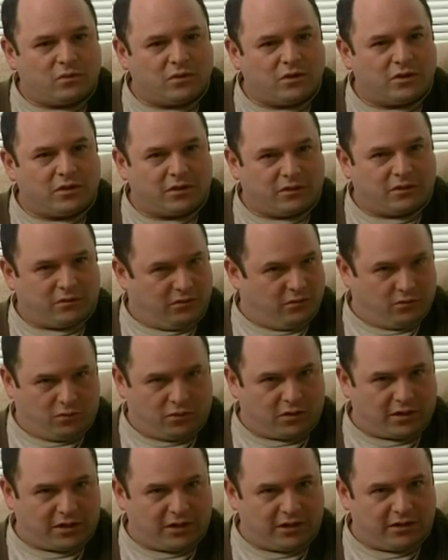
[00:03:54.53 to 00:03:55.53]
You you
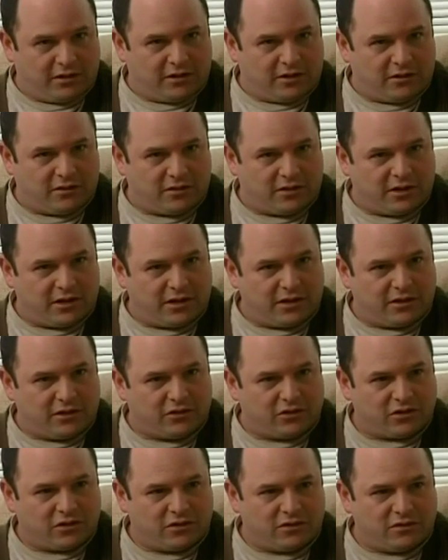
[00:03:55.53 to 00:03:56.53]
working on another thing, another
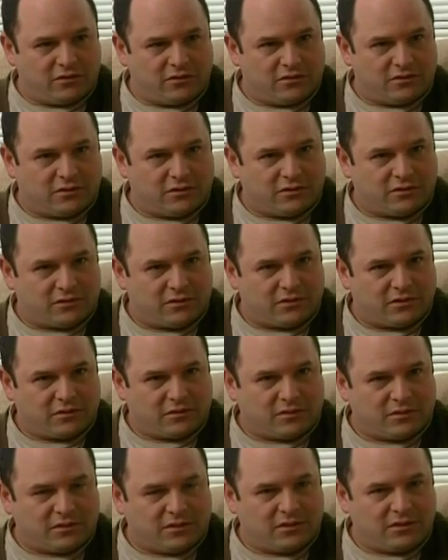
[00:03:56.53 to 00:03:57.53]
show?
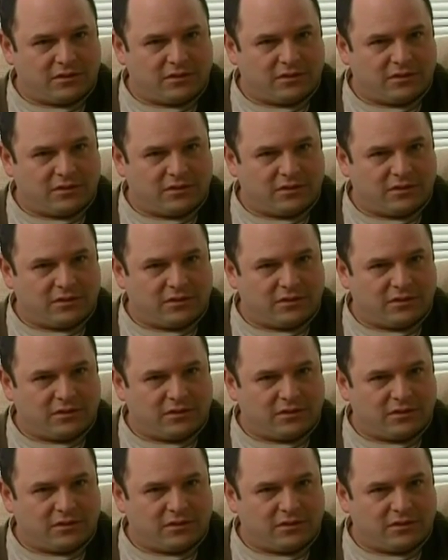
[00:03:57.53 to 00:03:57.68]
Um,